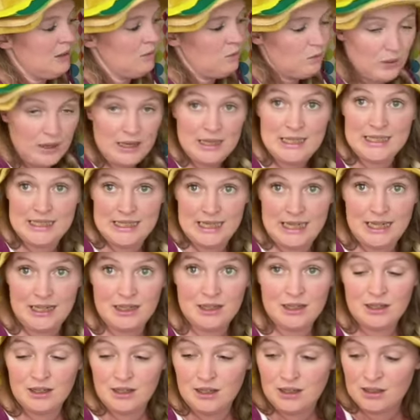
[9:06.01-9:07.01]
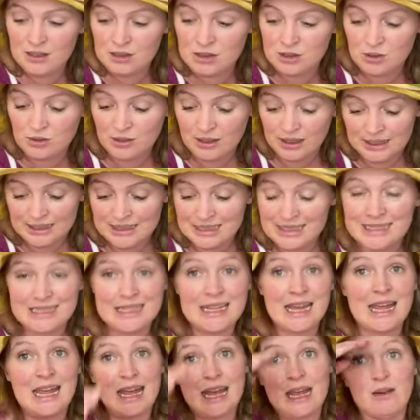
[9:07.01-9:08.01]
windy. So like
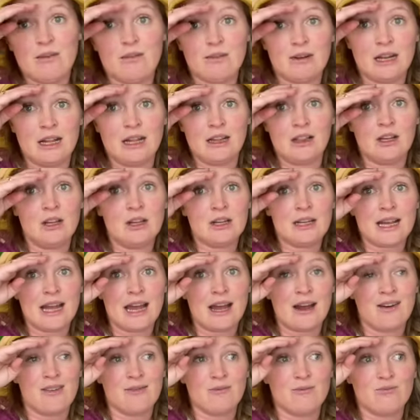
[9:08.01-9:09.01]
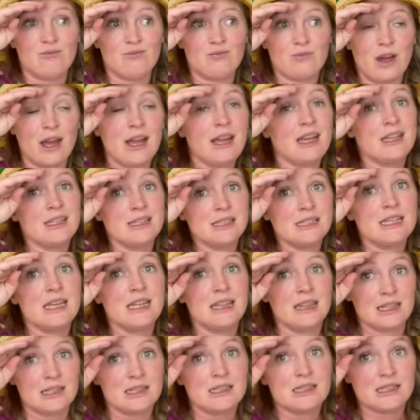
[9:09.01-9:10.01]
today, when I look out, I can see
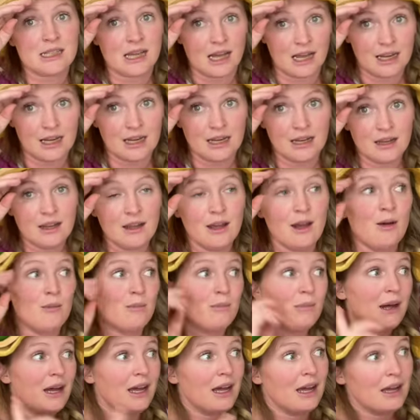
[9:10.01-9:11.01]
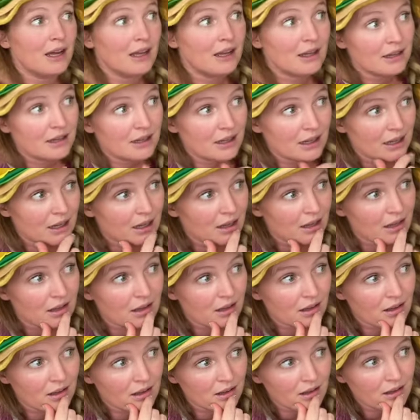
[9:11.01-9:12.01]
the sun. But
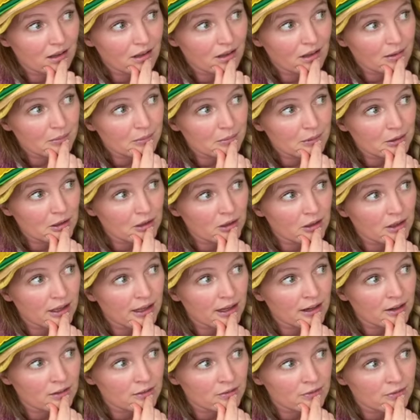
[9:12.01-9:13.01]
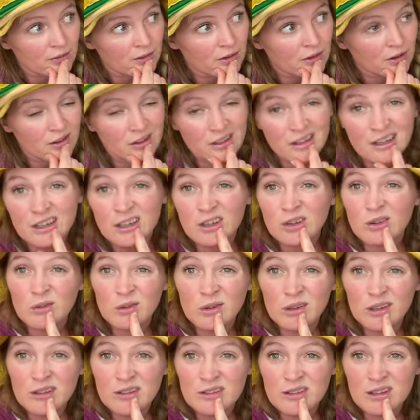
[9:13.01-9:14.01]
I'm gonna look careful and I don't
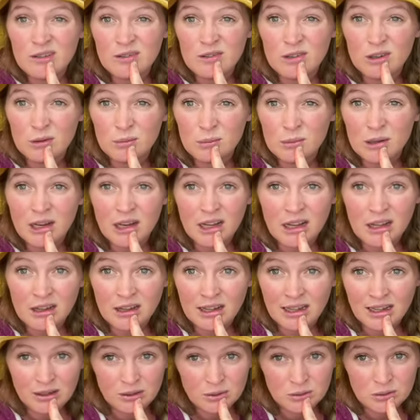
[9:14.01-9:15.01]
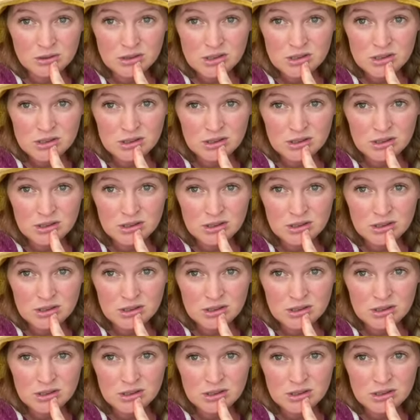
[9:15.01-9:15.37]
really see very many clouds.